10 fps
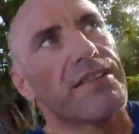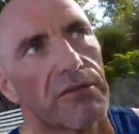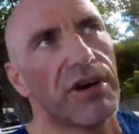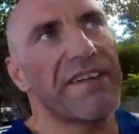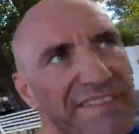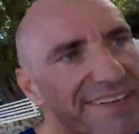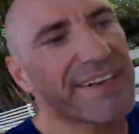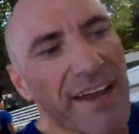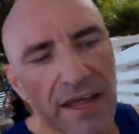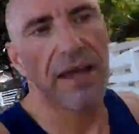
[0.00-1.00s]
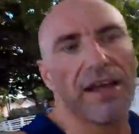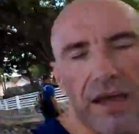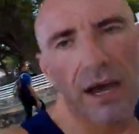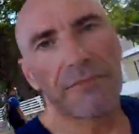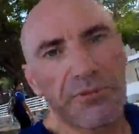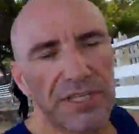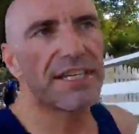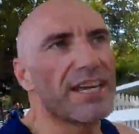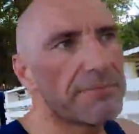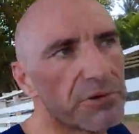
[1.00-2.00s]
reefs are
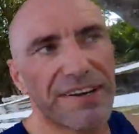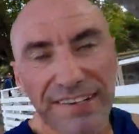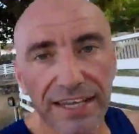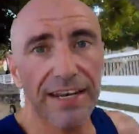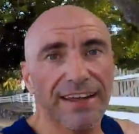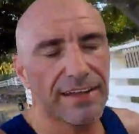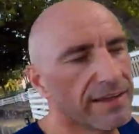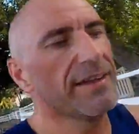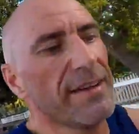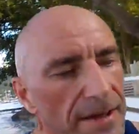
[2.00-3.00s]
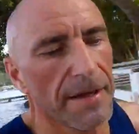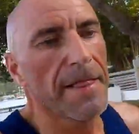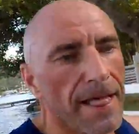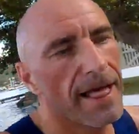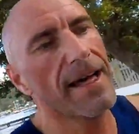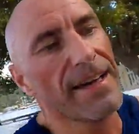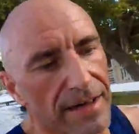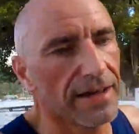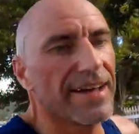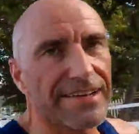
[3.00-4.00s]
pretty pristine.
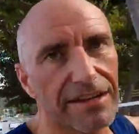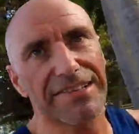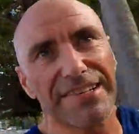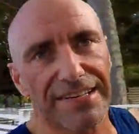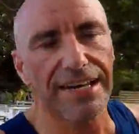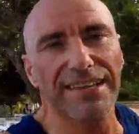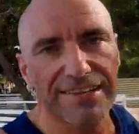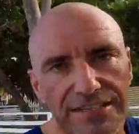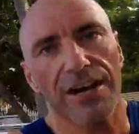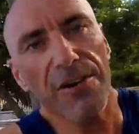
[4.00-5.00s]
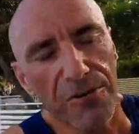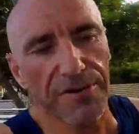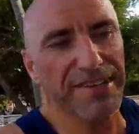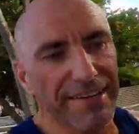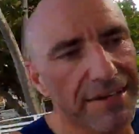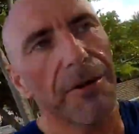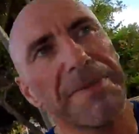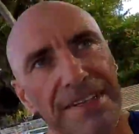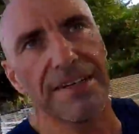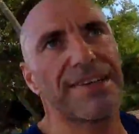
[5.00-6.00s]
There's lots to see. There's turtles, there's
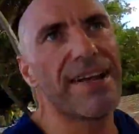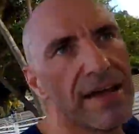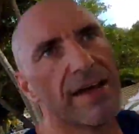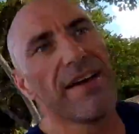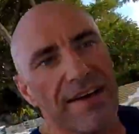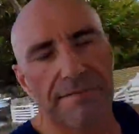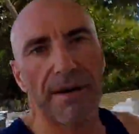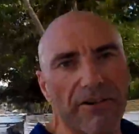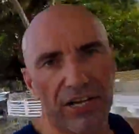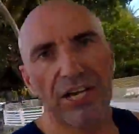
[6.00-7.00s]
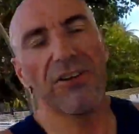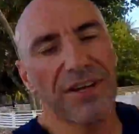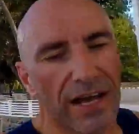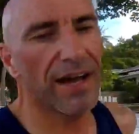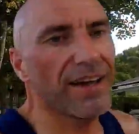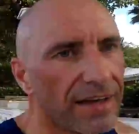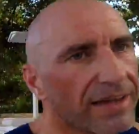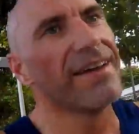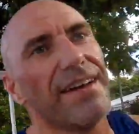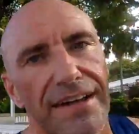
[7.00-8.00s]
lobsters, barracuda,
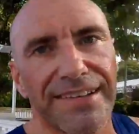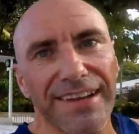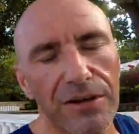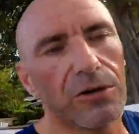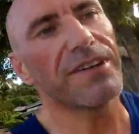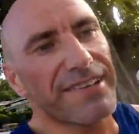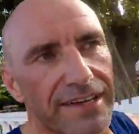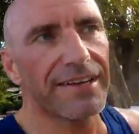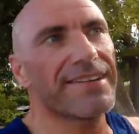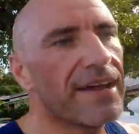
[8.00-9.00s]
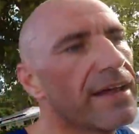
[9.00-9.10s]
seahorses.